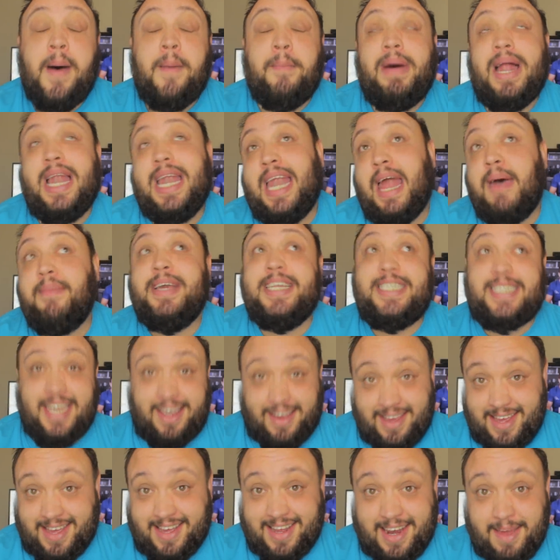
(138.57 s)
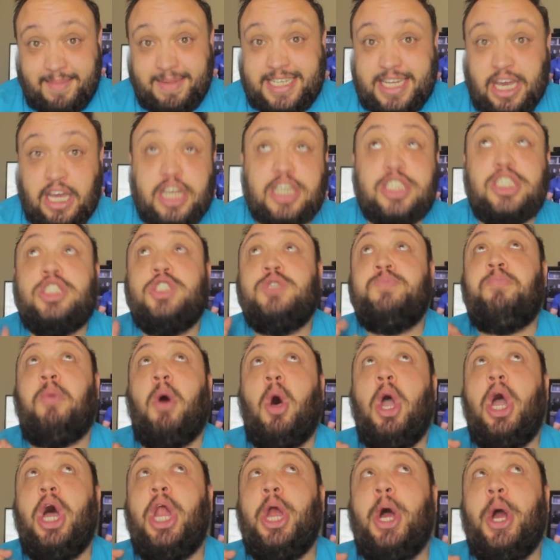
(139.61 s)
But let me tell you, let me tell you,
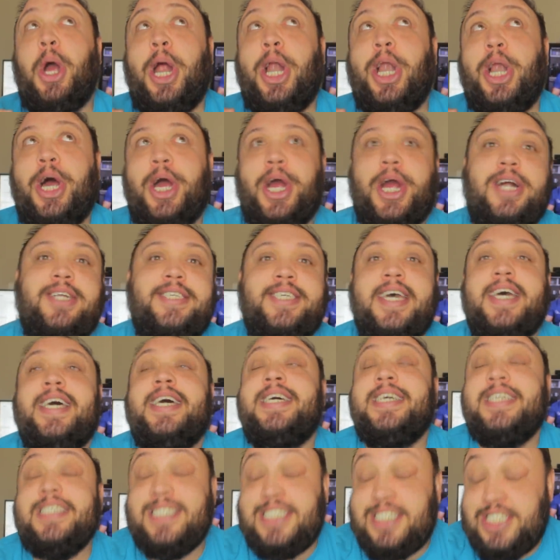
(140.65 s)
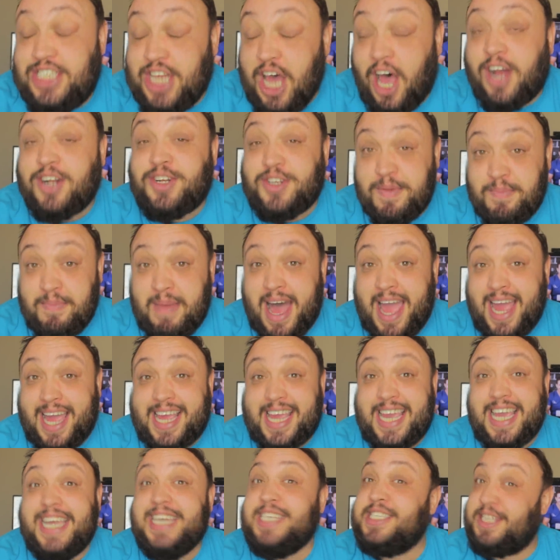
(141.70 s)
spoiler alert, Dr.
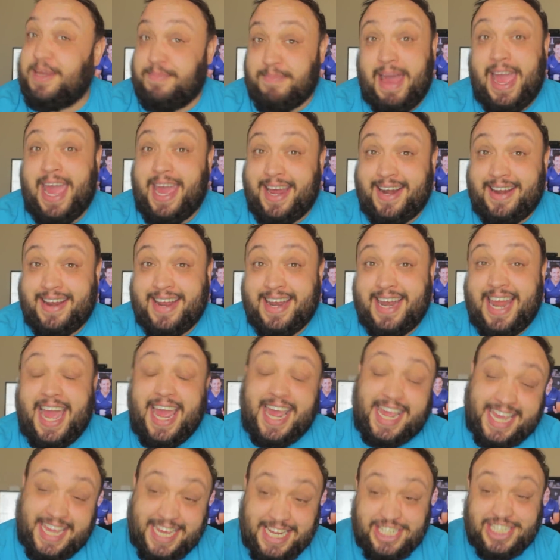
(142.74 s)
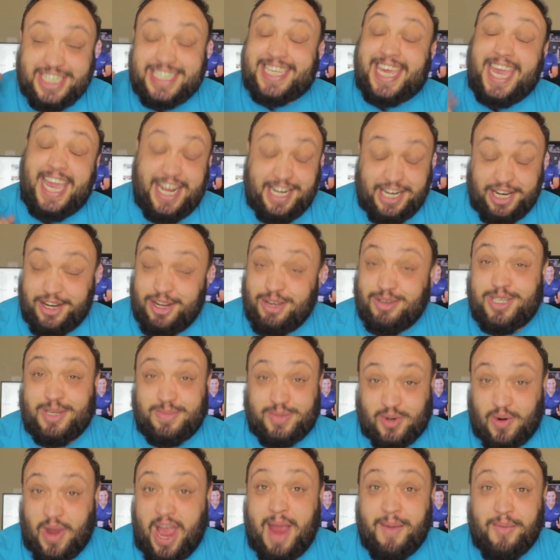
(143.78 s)
Mike is the man. Like, he just gained a new
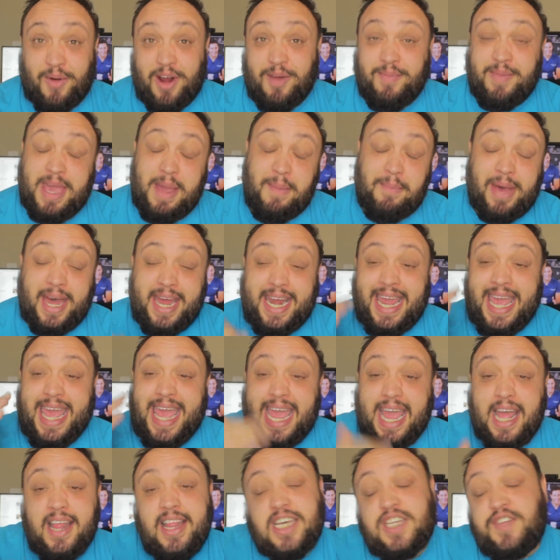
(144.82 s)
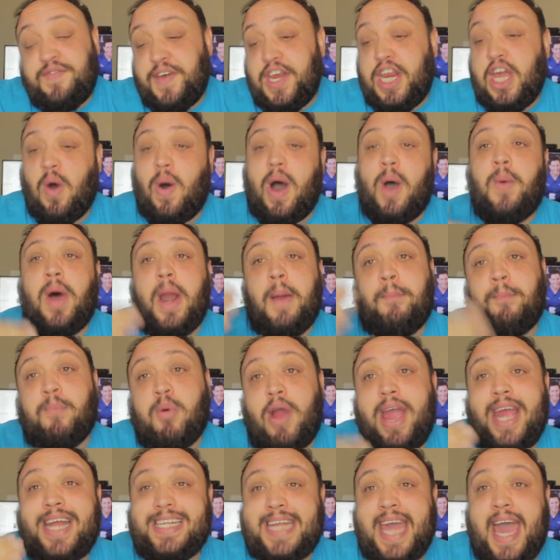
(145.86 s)
subscriber in me. But in this video, I wanna
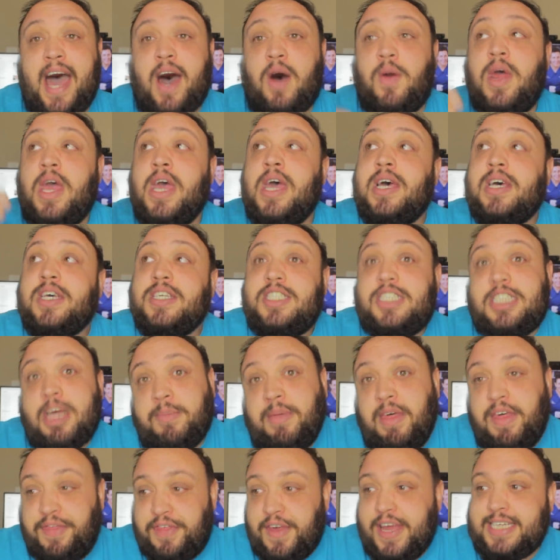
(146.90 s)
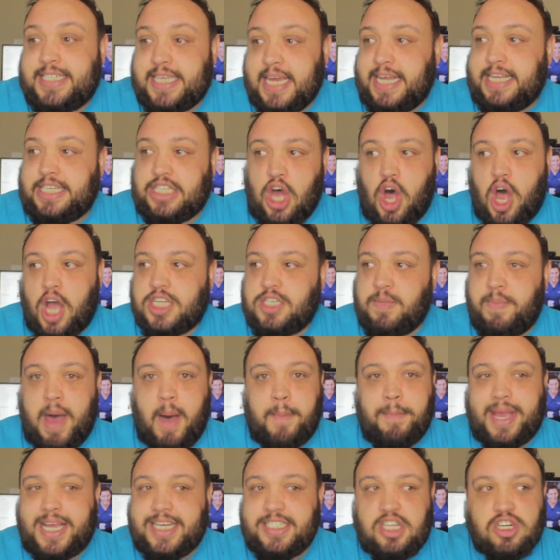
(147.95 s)
break down some of the things that he talks
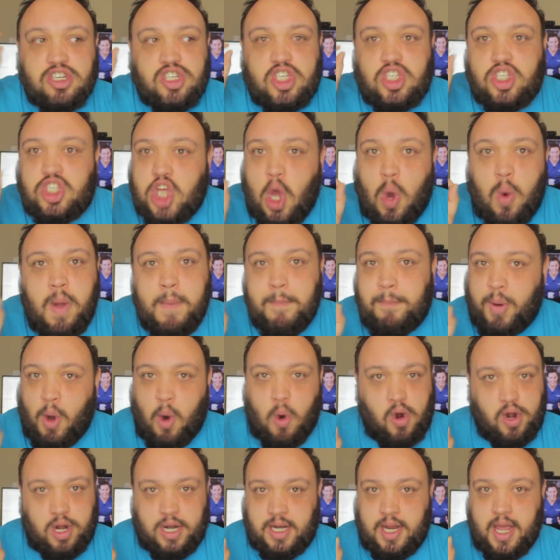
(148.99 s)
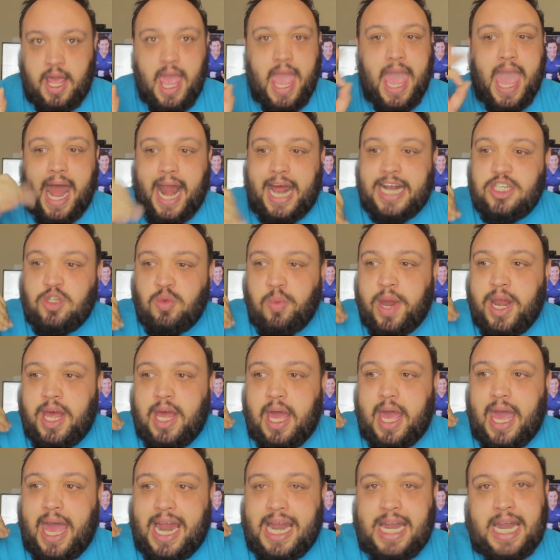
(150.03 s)
about because they're so important. And I just wanna
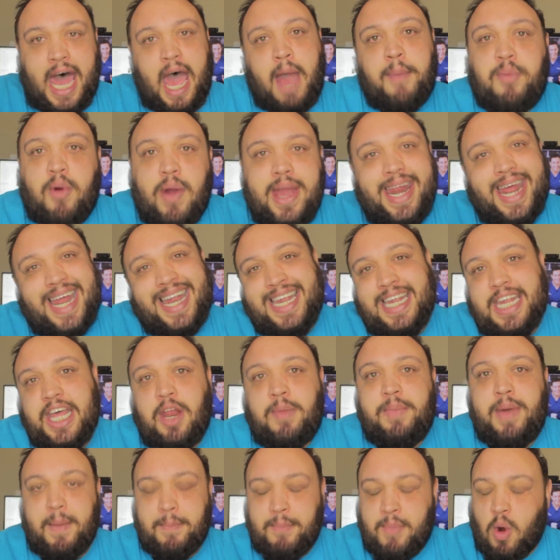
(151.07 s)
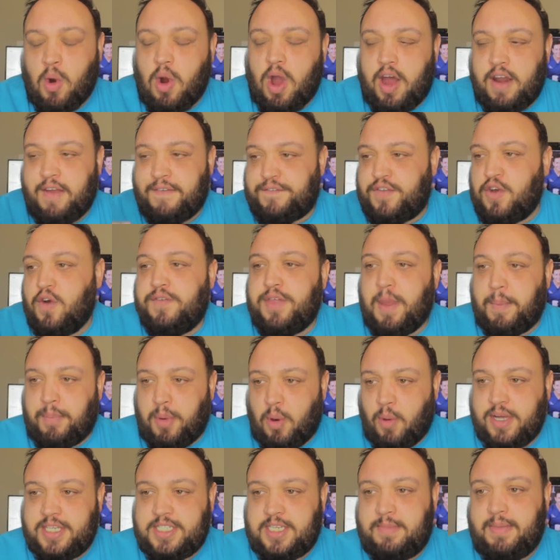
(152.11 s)
elaborate a little bit more on a few of the
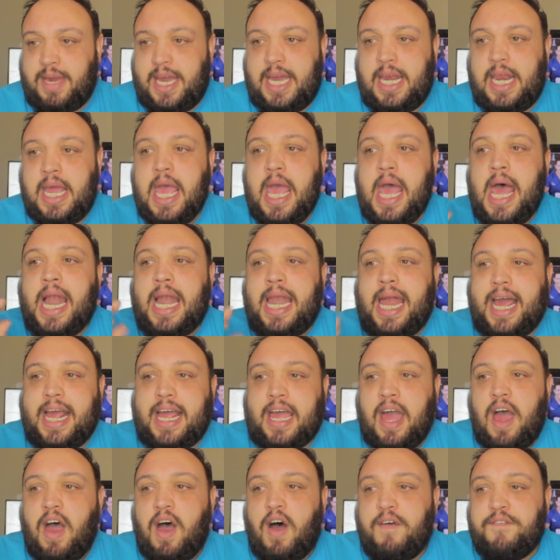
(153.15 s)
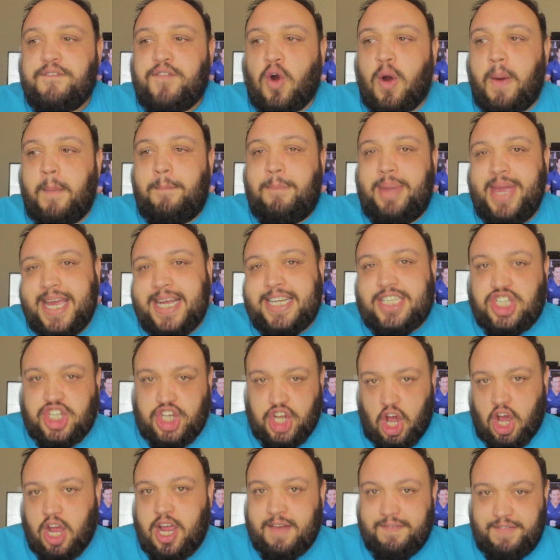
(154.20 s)
points he made. Like, for a big
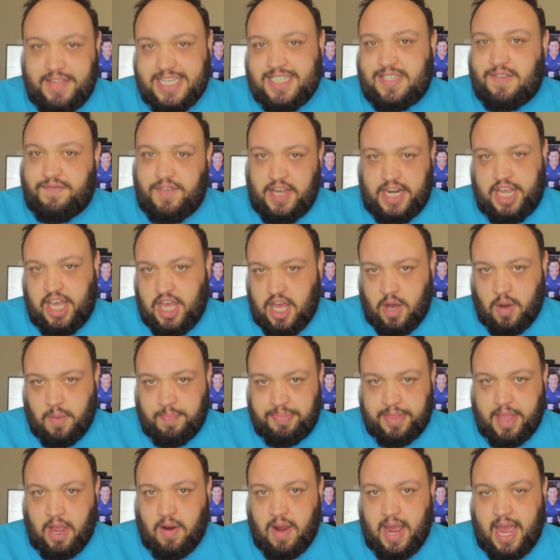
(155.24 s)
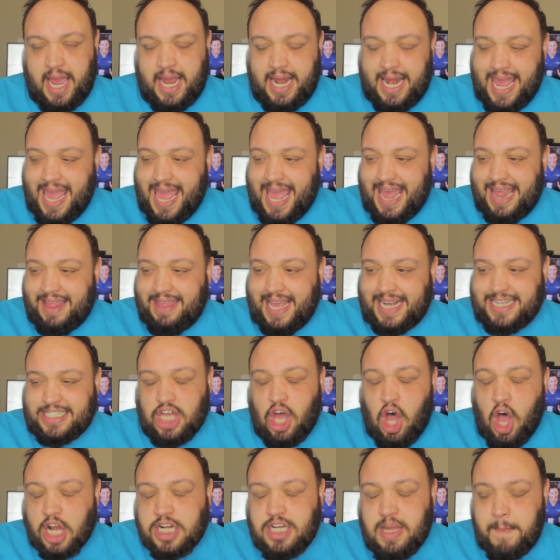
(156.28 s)
chunk of this video, all right, they
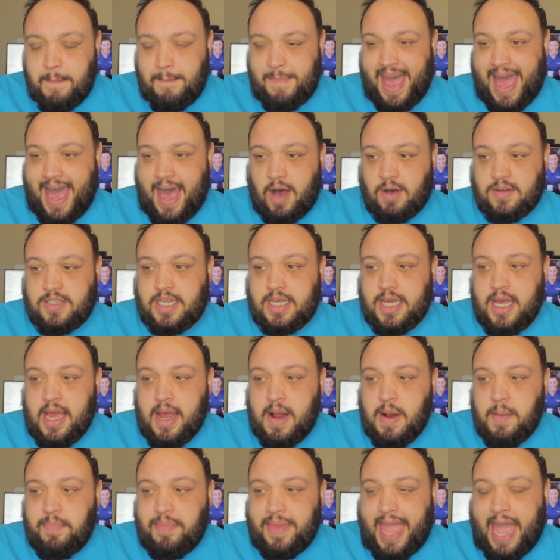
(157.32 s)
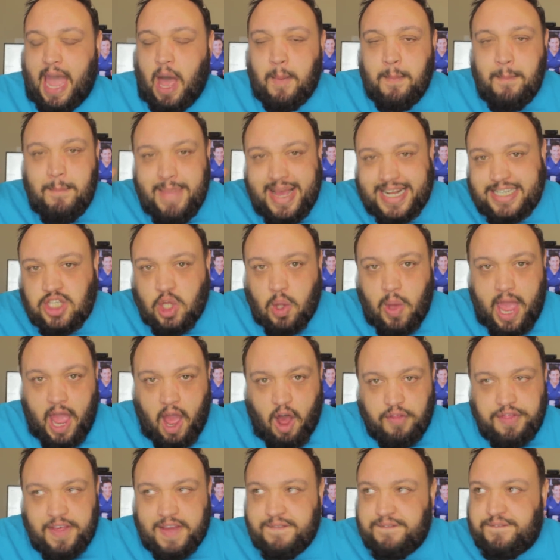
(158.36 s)
talked about how mental
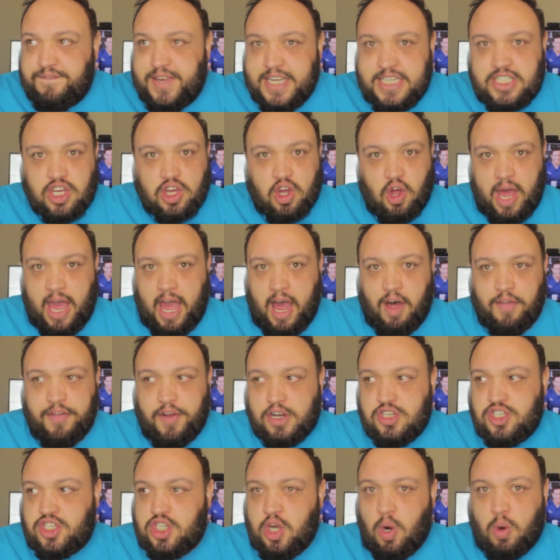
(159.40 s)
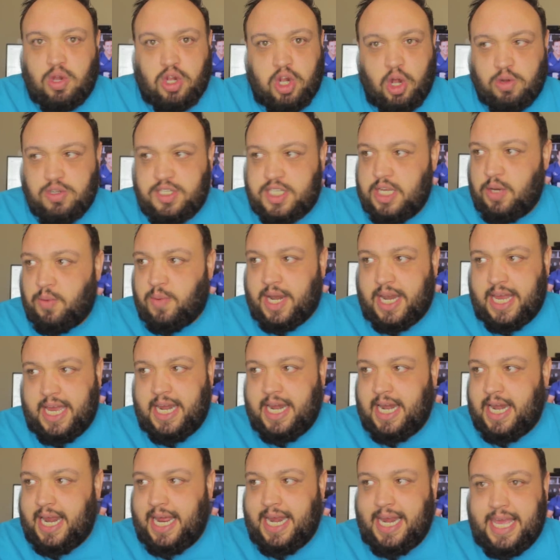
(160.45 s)
health and physical health are so closely
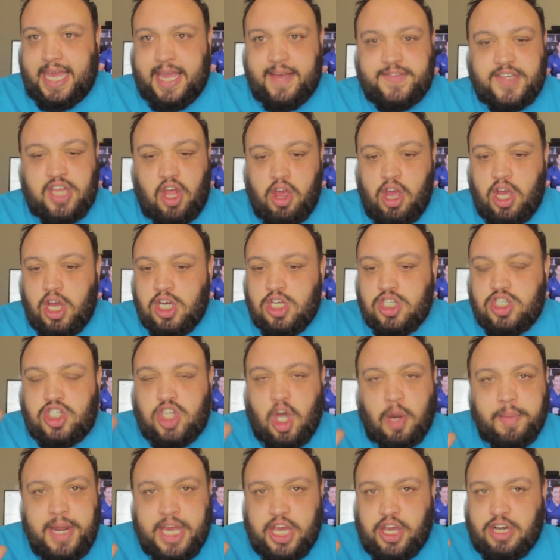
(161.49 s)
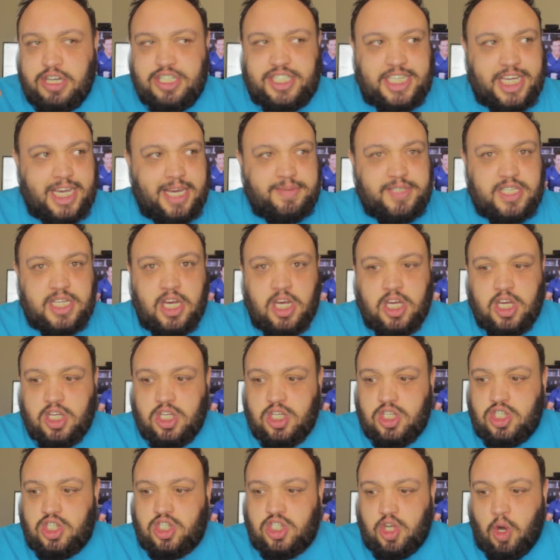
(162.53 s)
related. And it gives so many good tips
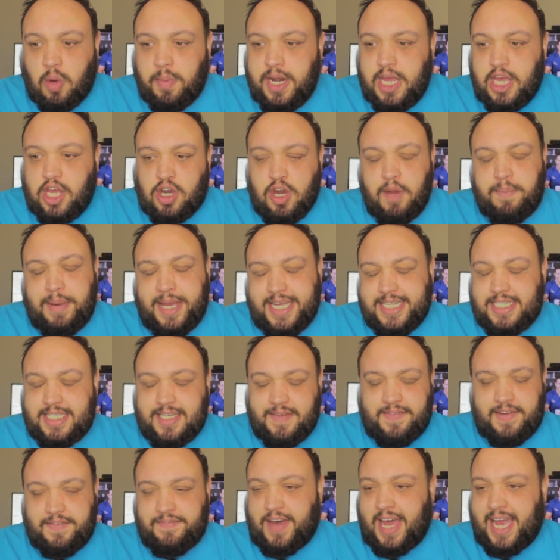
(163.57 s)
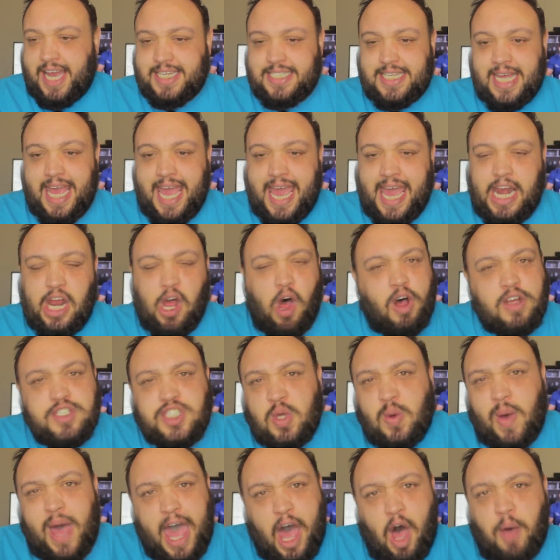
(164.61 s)
so many good pieces of advice, and it'll
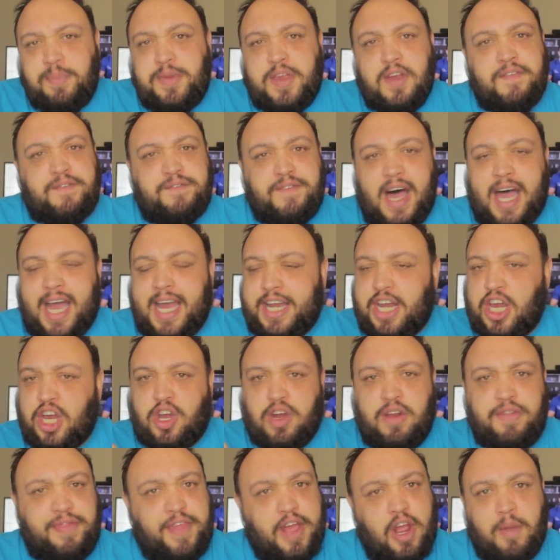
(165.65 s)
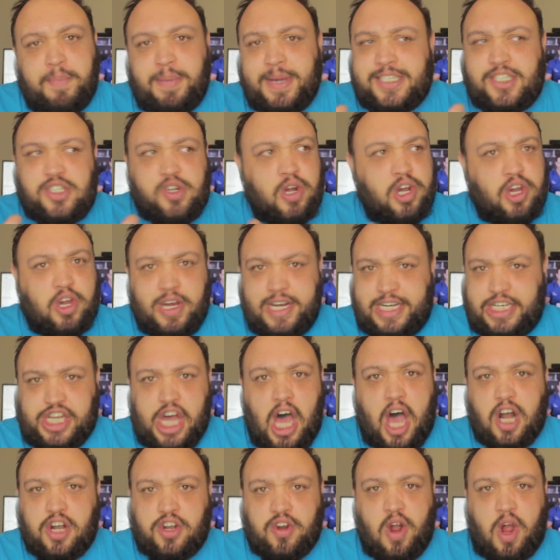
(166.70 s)
also help you find a good therapist or a good
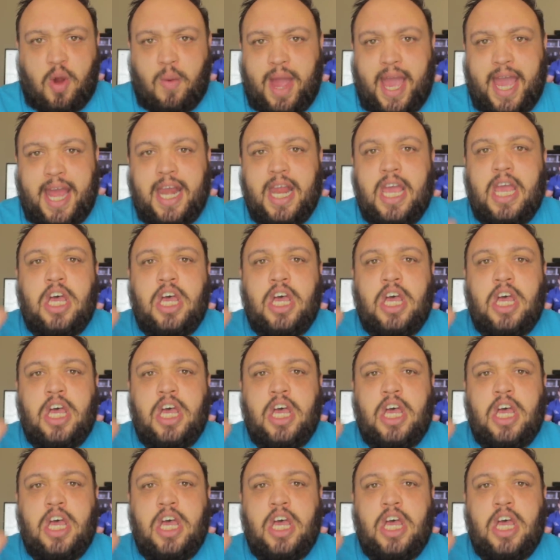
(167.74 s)
doctor, all right?